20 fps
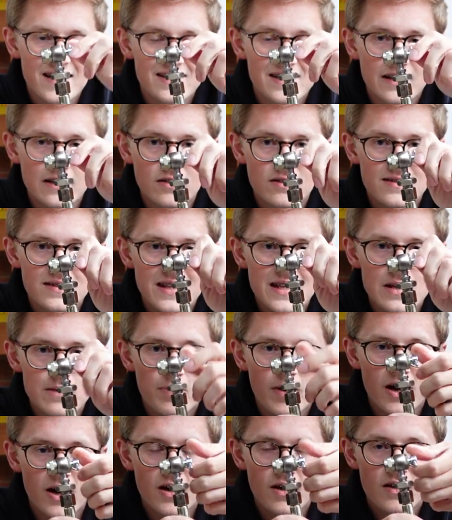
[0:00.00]
a little
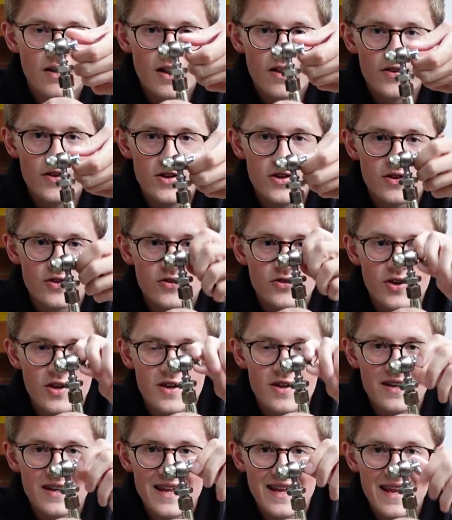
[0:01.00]
T-bar that you can
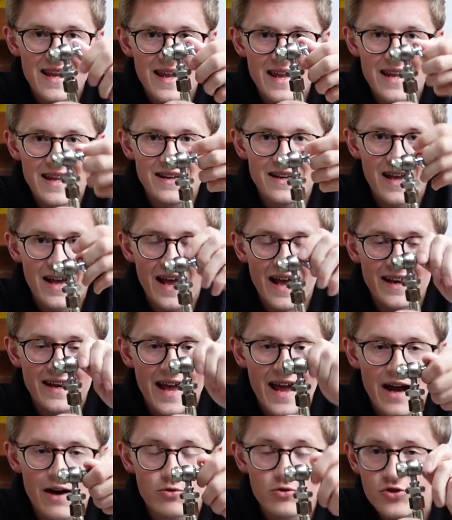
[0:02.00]
turn in and
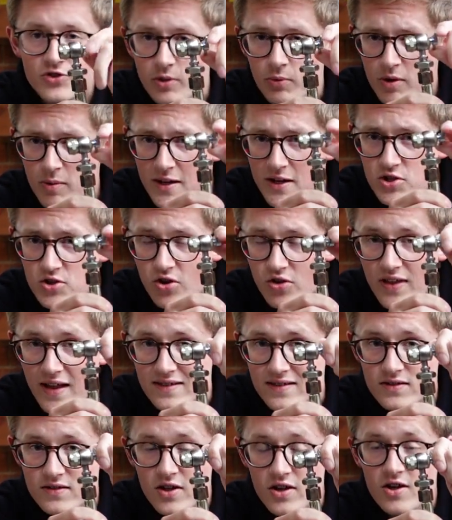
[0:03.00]
out. So you want to make sure
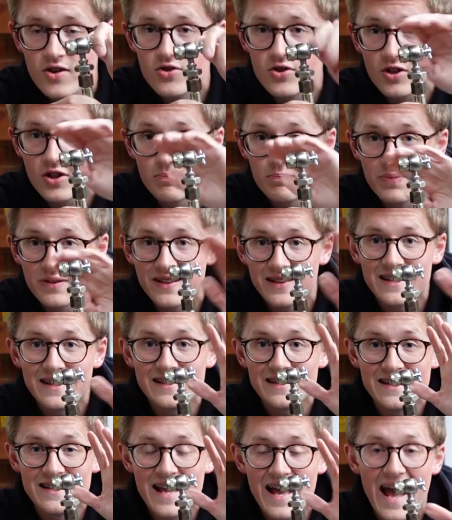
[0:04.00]
that's turned
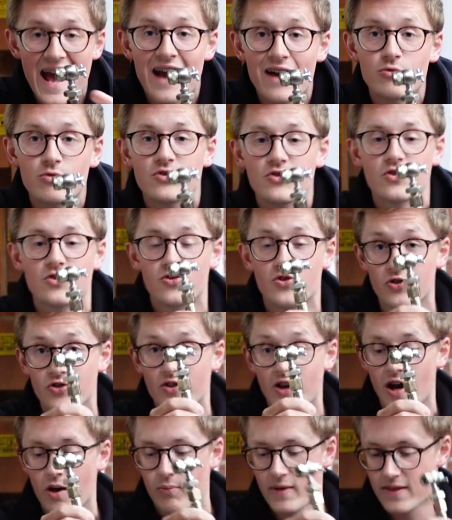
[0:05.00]
completely out to
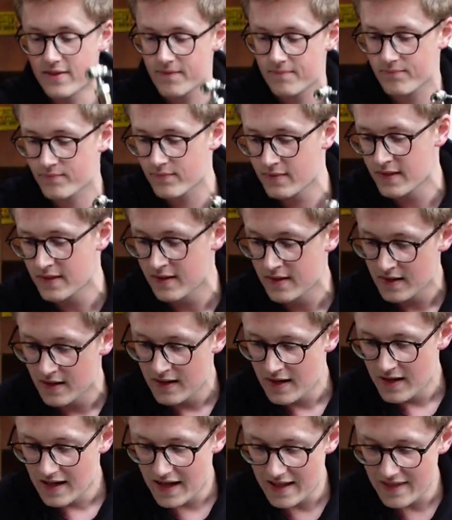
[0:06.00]
start with.
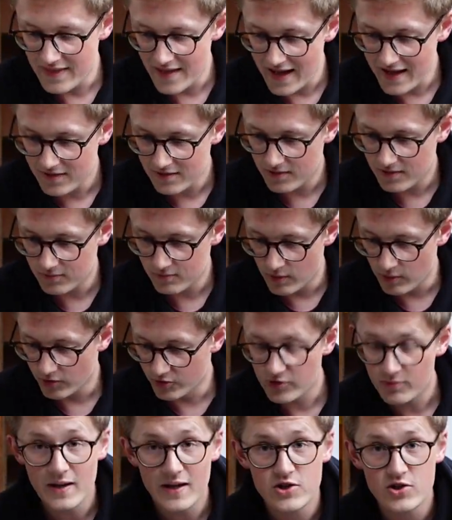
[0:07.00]
And then we want
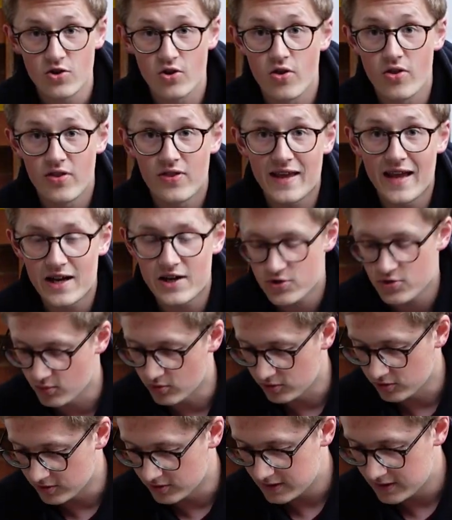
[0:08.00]
to make sure that the
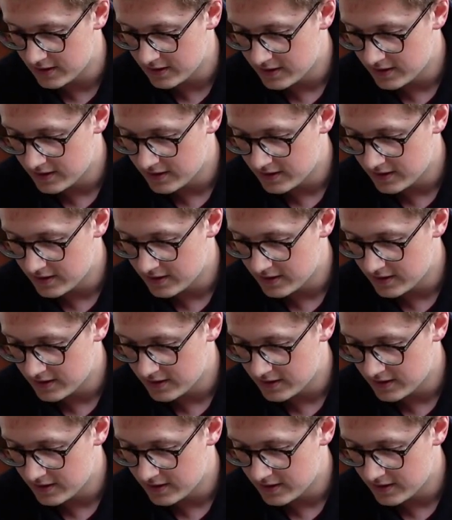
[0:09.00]
actual